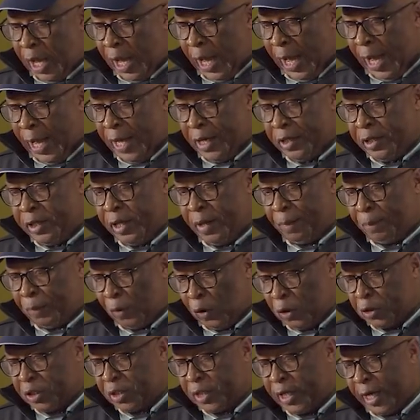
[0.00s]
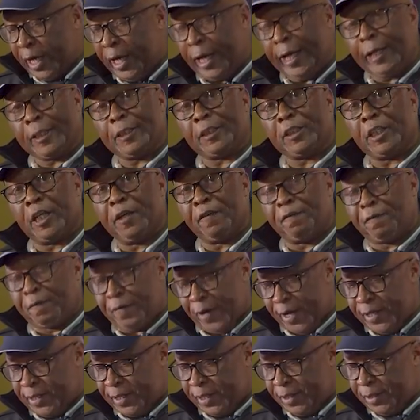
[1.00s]
and the post-election
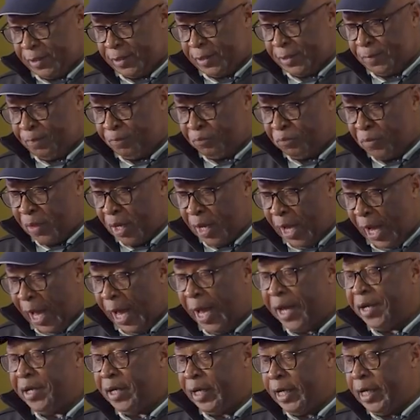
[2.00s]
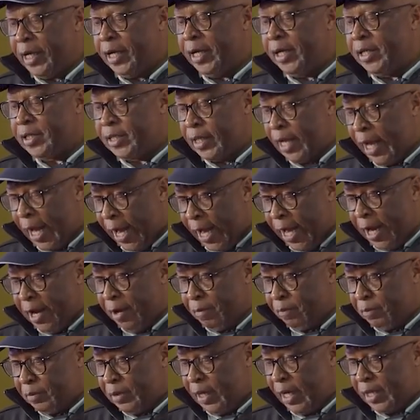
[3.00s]
phases and is
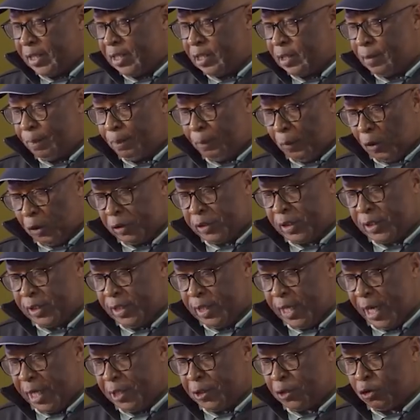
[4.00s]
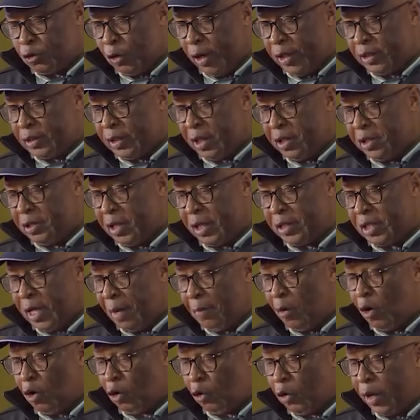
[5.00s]
aimed at supporting and strengthening the
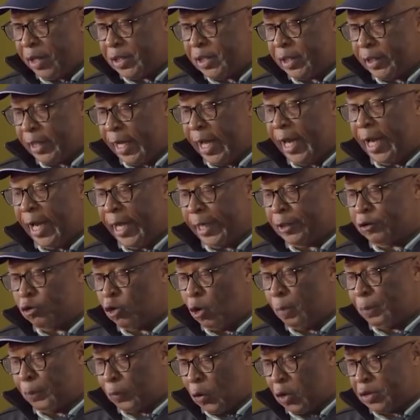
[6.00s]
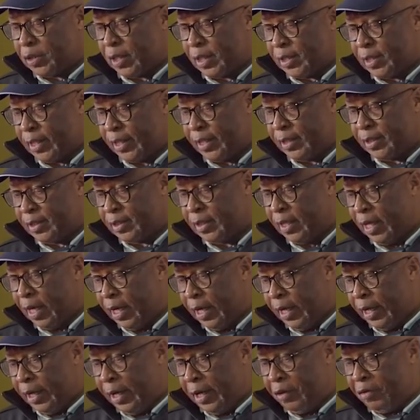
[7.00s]
democratic electoral processes
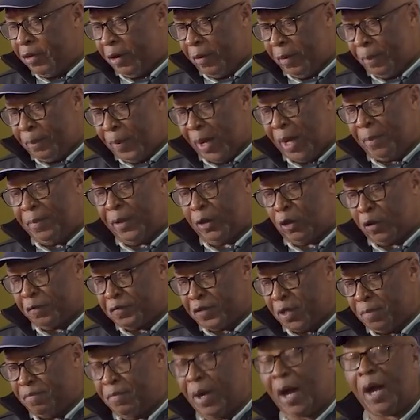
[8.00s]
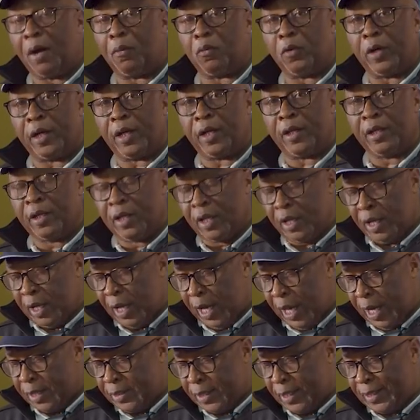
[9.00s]
in the Republic of Zimbabwe
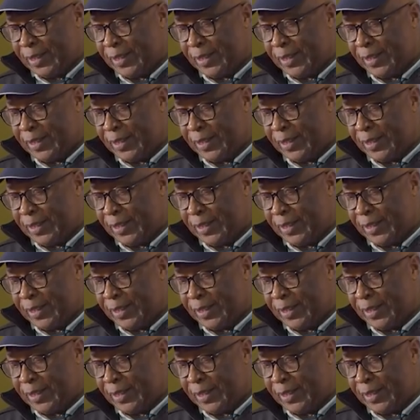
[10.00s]
as a